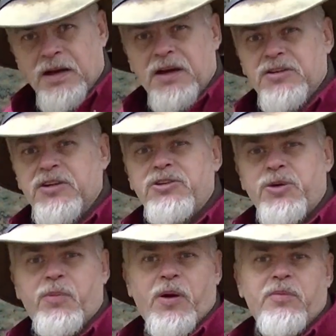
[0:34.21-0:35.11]
And since
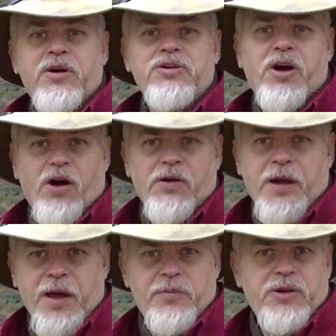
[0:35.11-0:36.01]
you're pretty much car
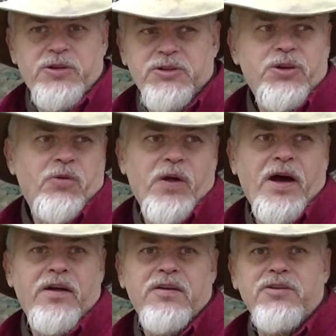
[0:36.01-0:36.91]
camping, you're just going
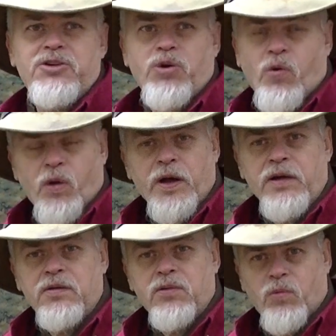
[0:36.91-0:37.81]
out to enjoy
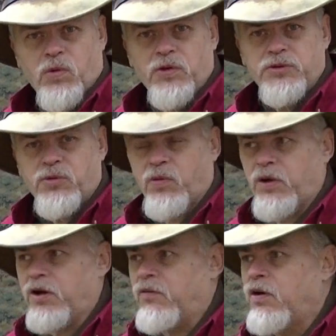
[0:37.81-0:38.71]
the woods or
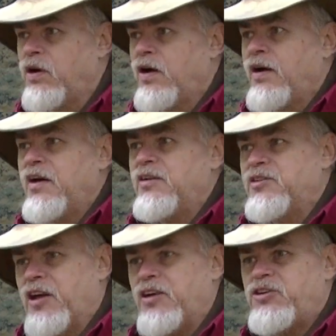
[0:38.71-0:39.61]
whatever, is
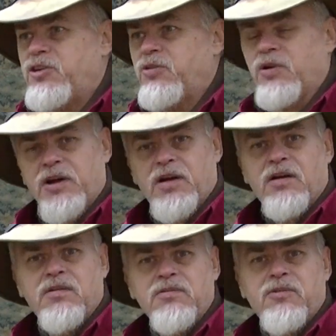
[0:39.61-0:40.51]
get you a little
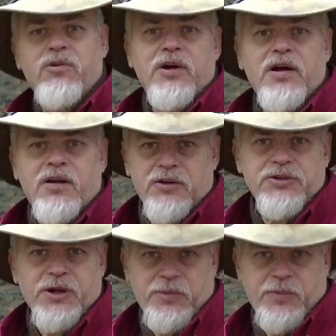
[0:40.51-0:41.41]
grill or
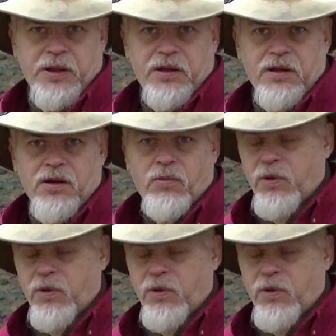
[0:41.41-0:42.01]
something or